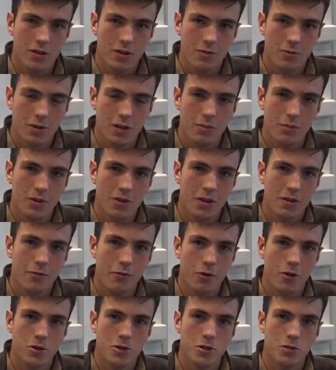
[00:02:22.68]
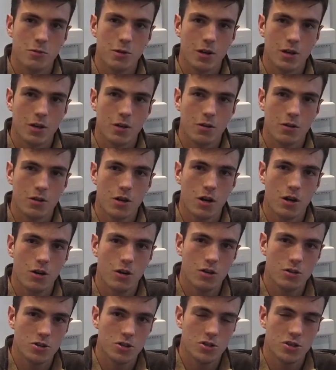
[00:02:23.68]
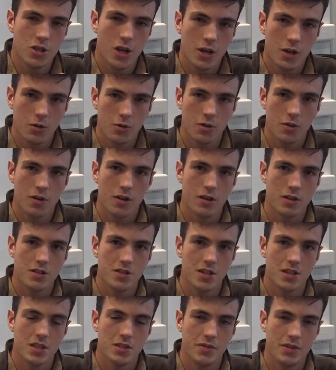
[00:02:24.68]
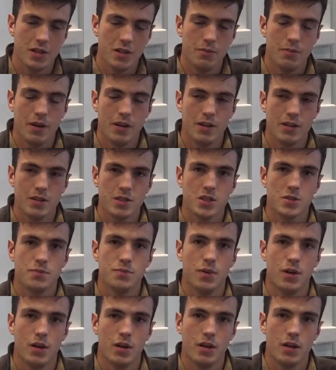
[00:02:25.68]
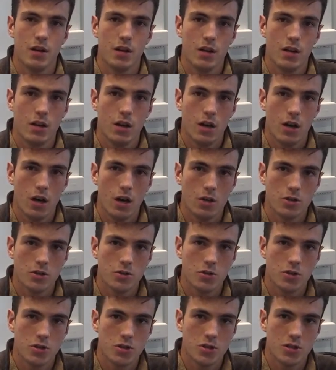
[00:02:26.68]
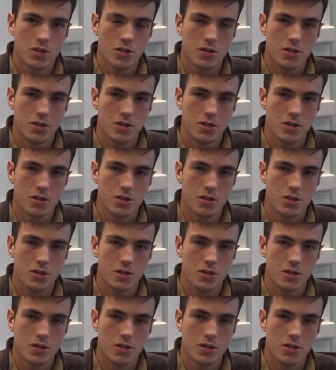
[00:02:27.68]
What I'm looking forward to when I go to college is not only the sense of independence, but also just